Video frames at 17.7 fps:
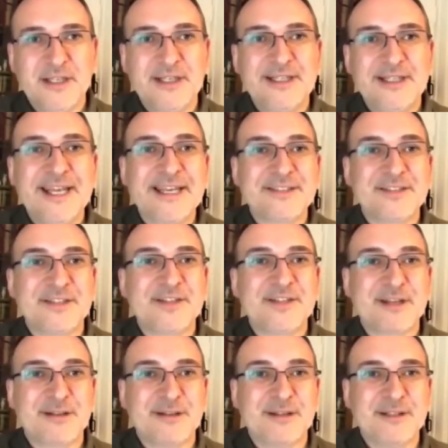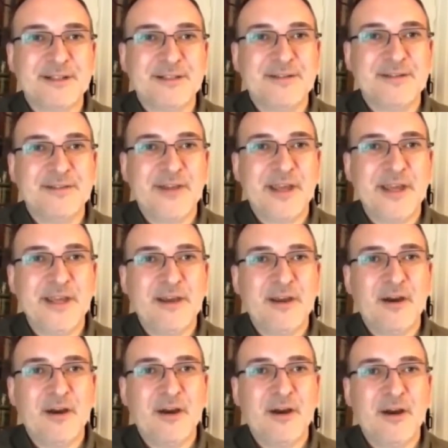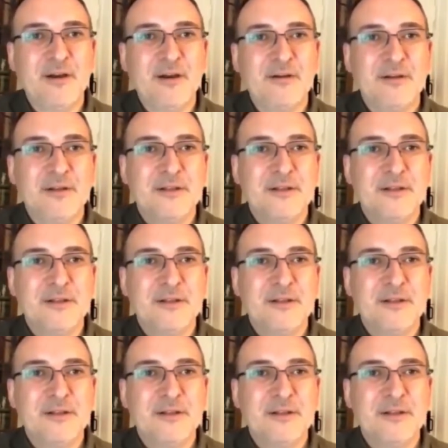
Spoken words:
yes, exactly. They are